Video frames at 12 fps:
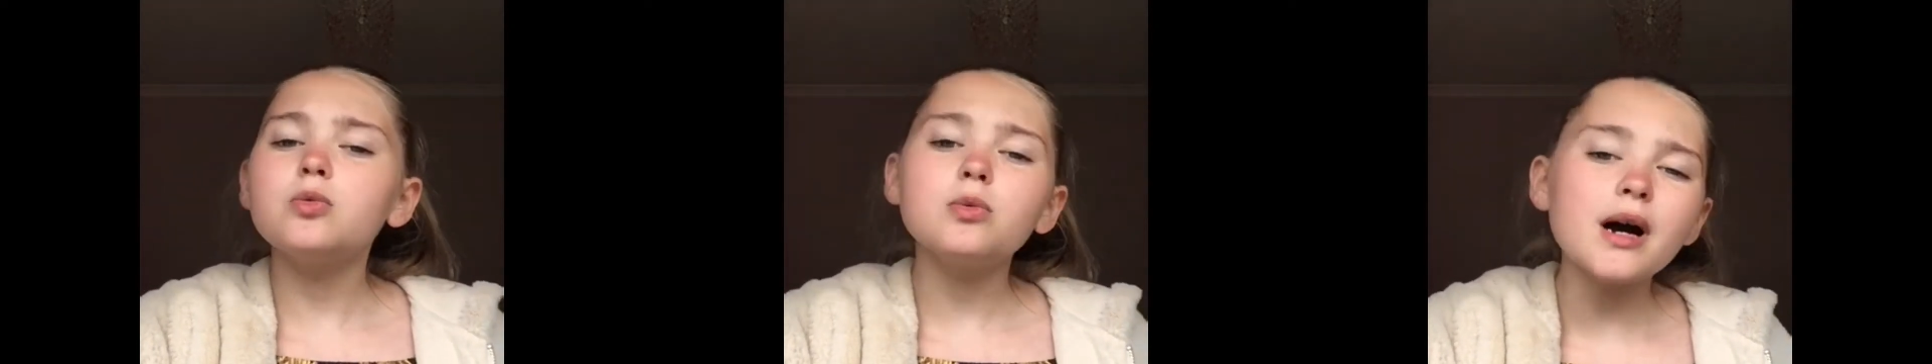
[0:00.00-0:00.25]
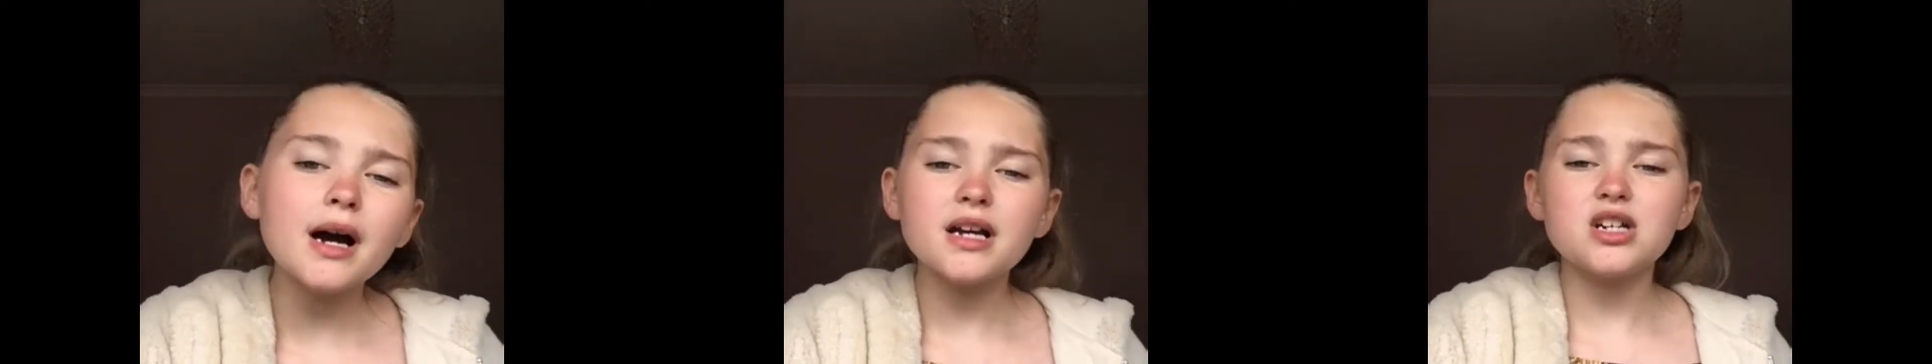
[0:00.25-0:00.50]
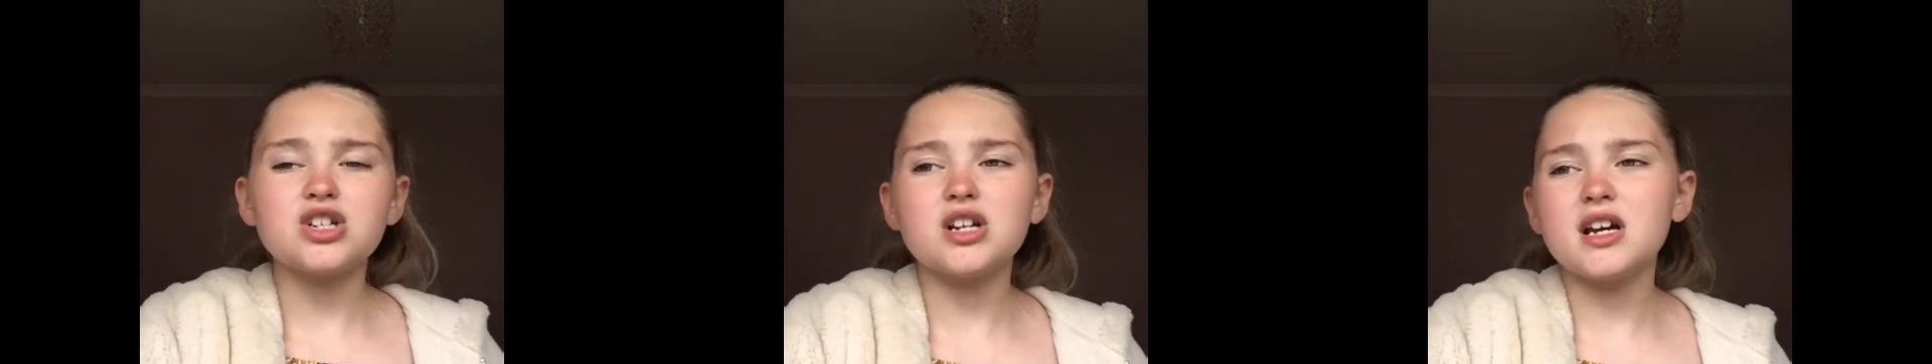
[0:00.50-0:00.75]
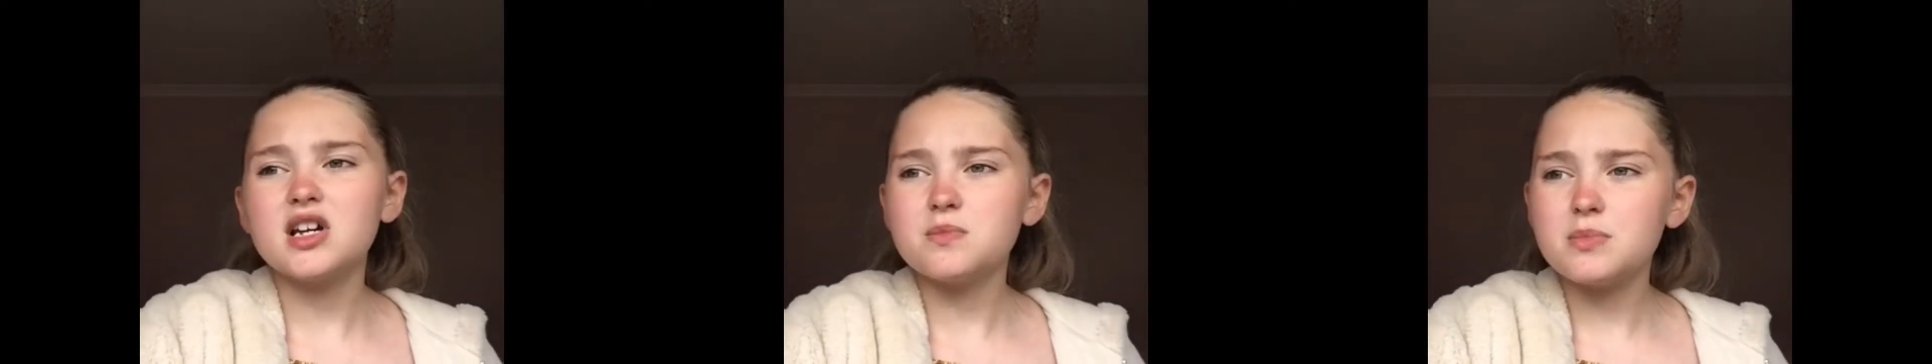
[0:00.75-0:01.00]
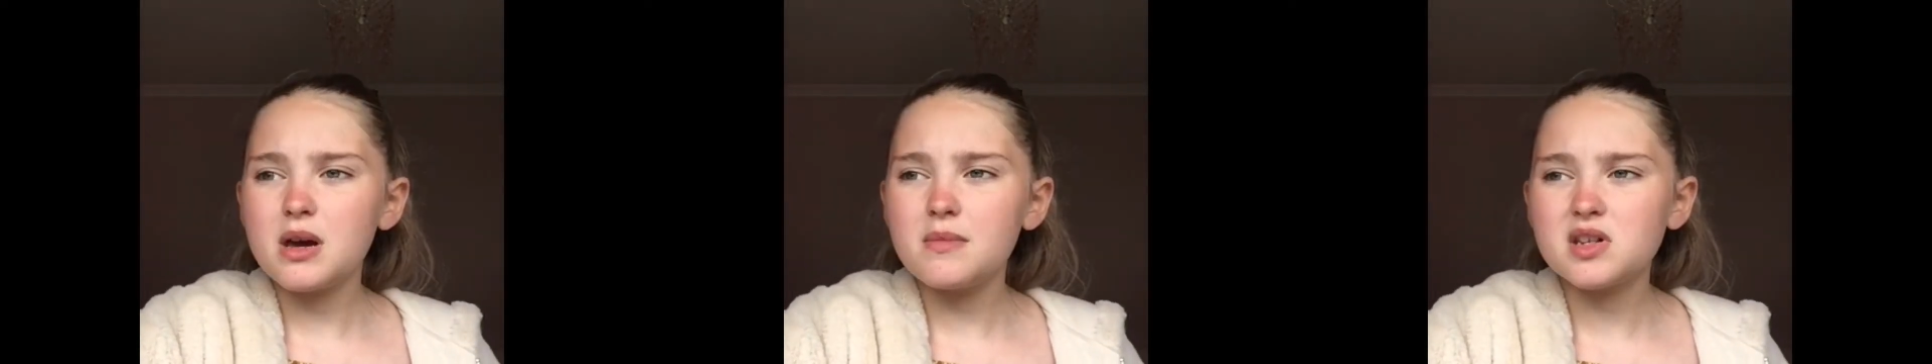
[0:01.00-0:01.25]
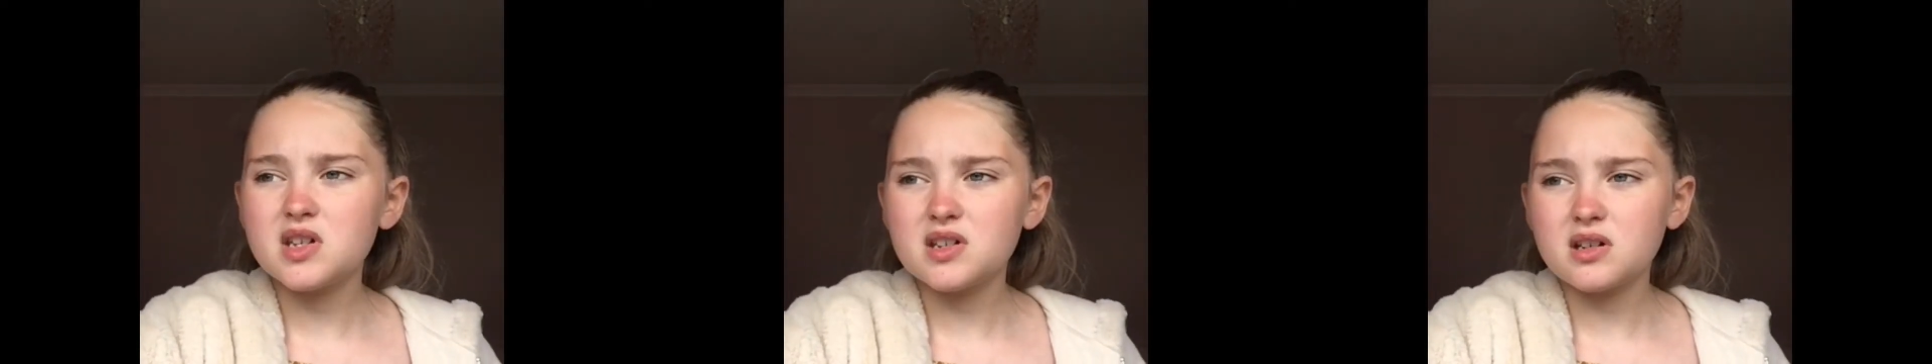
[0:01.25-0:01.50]
why she hates
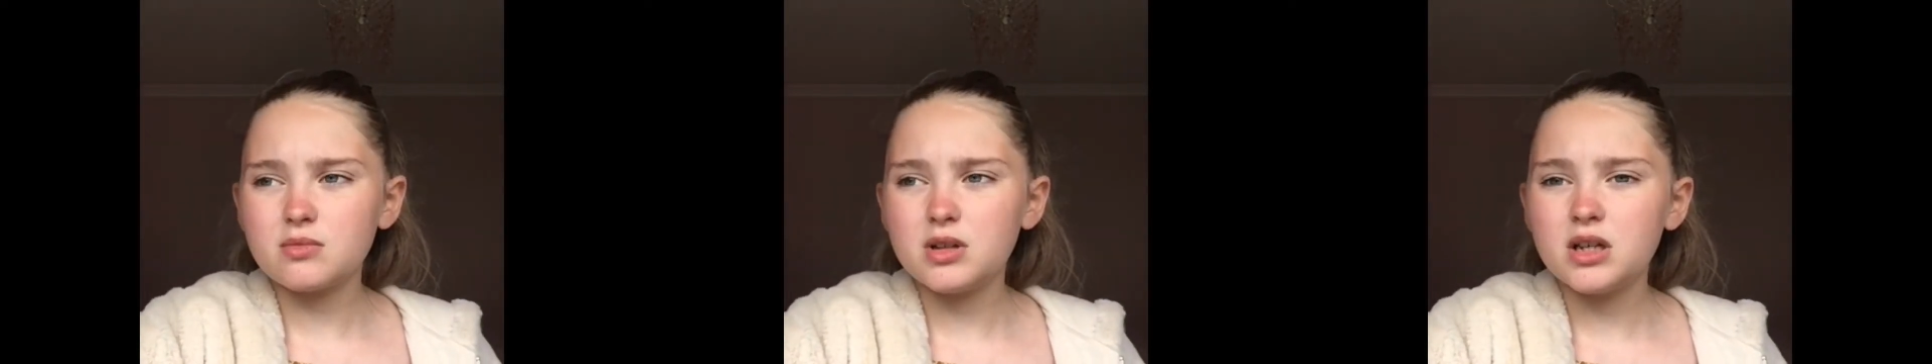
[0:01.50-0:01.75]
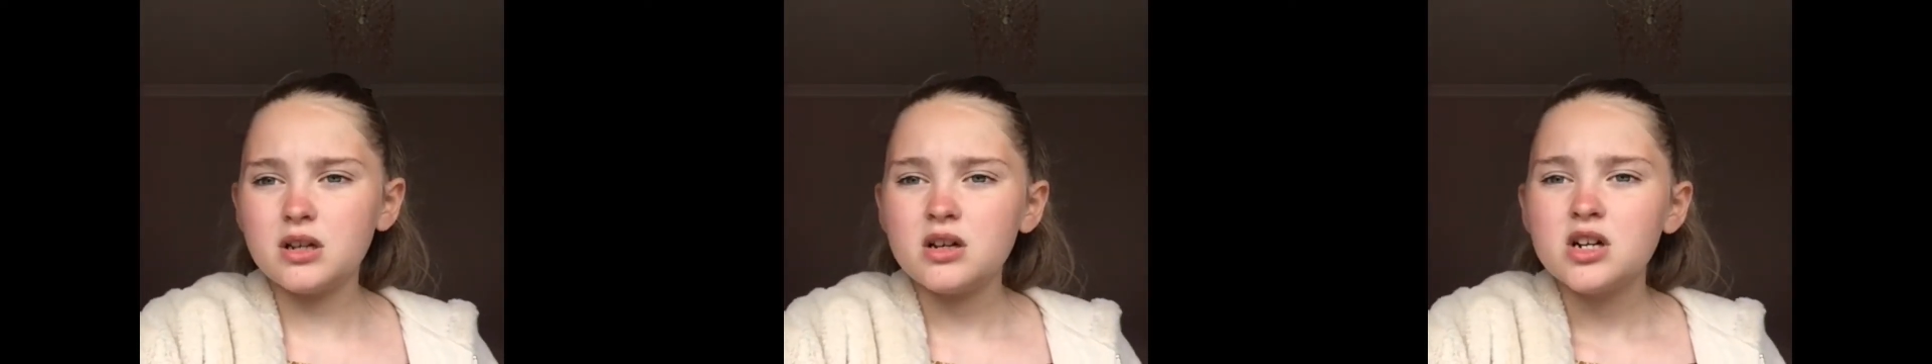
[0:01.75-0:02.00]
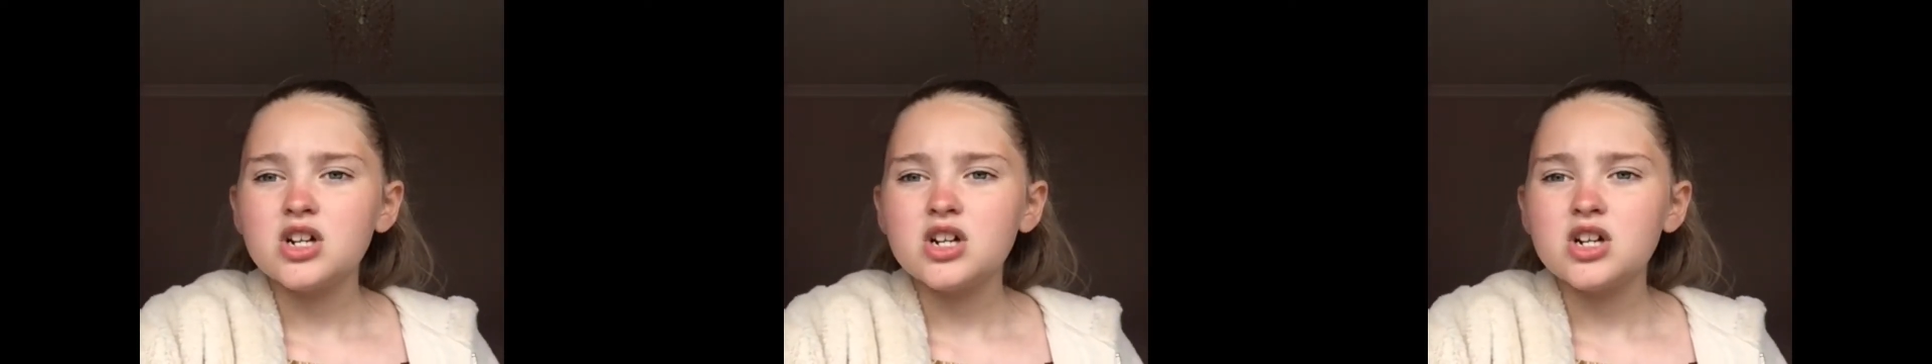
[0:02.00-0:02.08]
babysitting me."